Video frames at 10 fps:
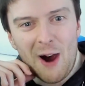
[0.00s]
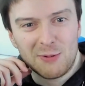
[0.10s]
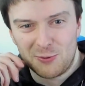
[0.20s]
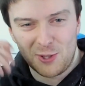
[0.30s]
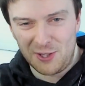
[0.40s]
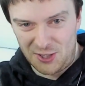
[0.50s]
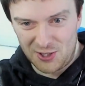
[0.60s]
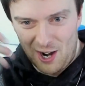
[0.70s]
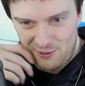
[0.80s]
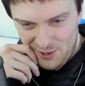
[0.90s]
I was really
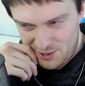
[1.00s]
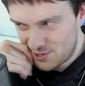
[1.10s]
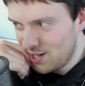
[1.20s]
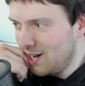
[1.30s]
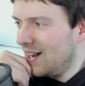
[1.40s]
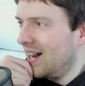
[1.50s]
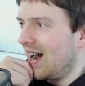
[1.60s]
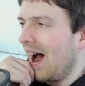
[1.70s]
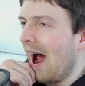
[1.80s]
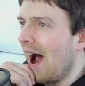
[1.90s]
childish.
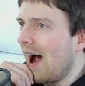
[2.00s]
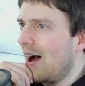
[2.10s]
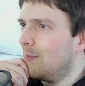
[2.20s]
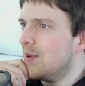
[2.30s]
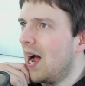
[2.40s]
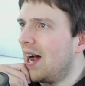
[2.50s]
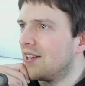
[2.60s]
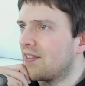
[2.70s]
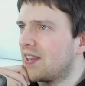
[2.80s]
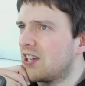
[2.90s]
Um, and
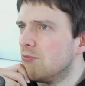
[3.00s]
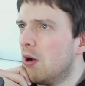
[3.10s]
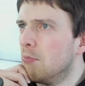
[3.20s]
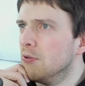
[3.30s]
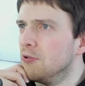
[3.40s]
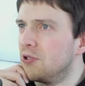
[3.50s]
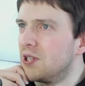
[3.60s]
I think I remembered